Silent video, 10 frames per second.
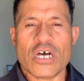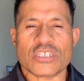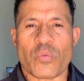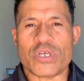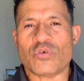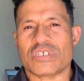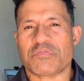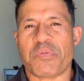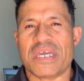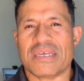So when you're
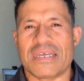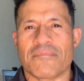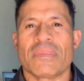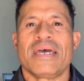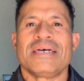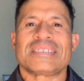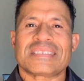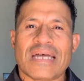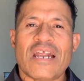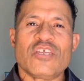speaking,
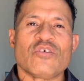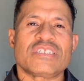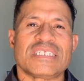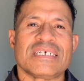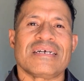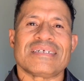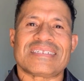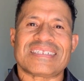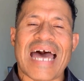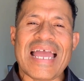start using
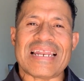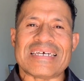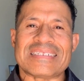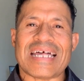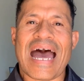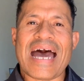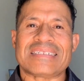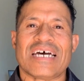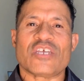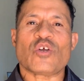silence
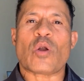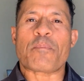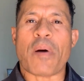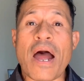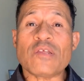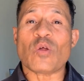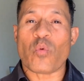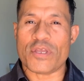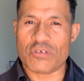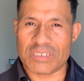as your partner
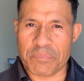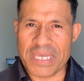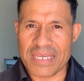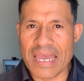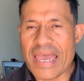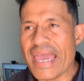when you speak